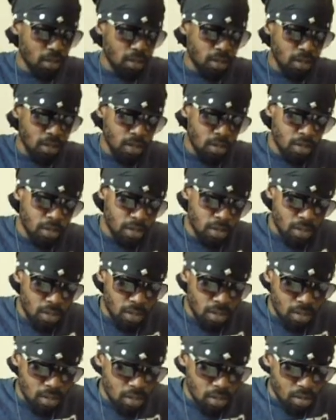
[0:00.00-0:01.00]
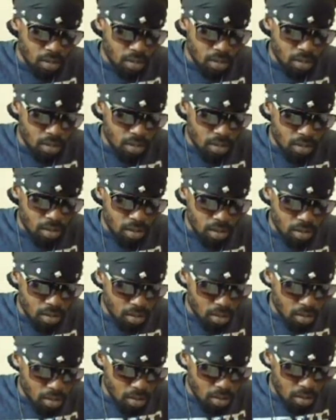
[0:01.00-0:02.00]

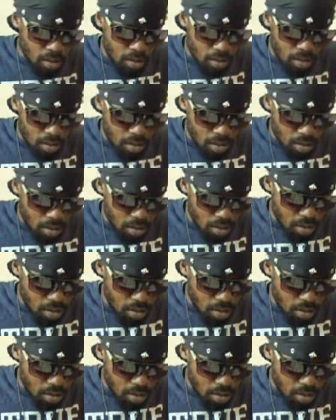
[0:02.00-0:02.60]
[no speech]